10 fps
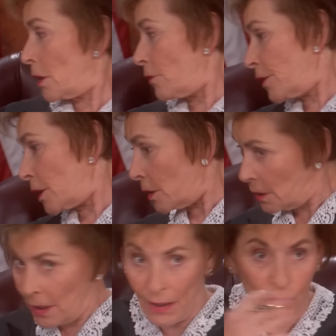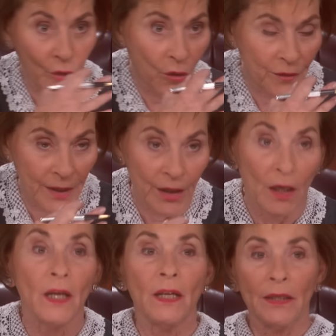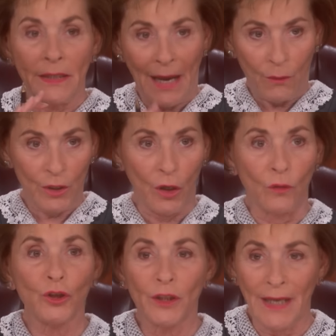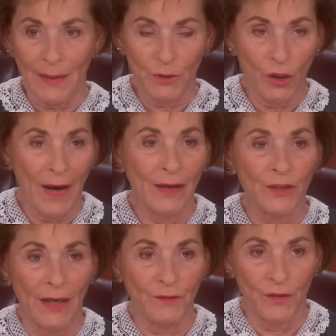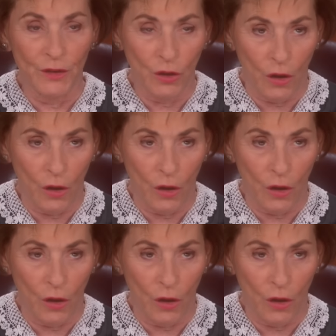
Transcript: Out of here. Sorry, ma'am. Now look over here. Now we know. She, she, came to your house after this